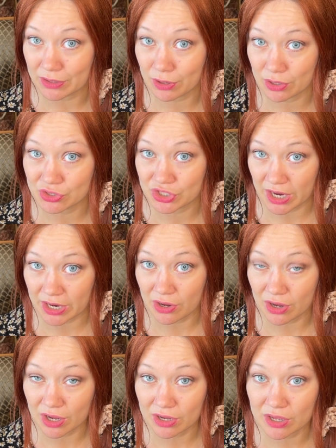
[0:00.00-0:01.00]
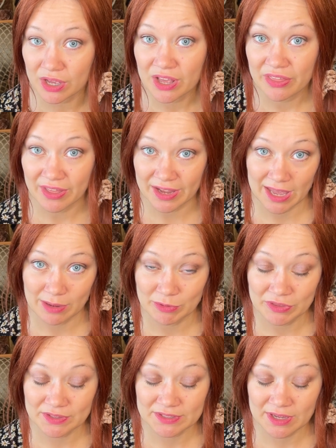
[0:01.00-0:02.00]
crochet hook that came
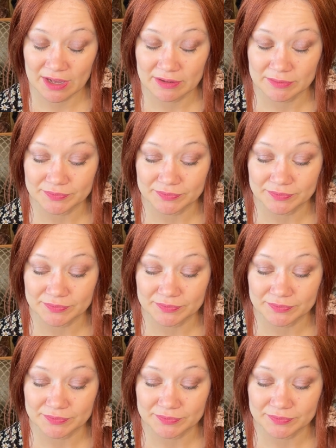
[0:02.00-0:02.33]
with this kit.